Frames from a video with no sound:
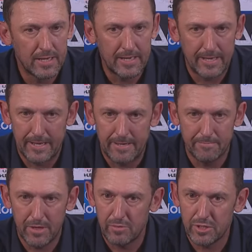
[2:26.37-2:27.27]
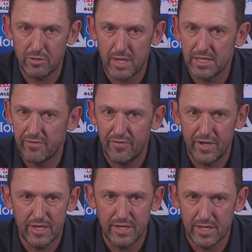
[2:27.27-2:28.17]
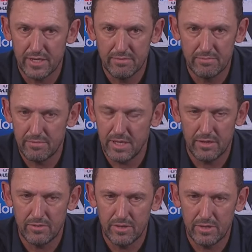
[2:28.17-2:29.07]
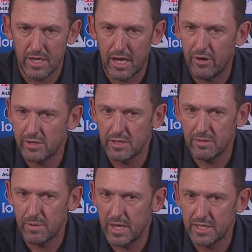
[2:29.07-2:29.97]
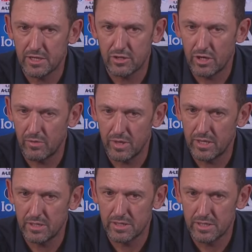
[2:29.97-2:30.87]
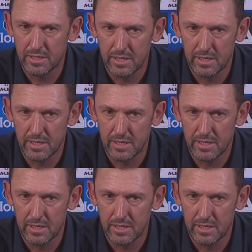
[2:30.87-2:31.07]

We're still undefeated and, the character the players are showing is,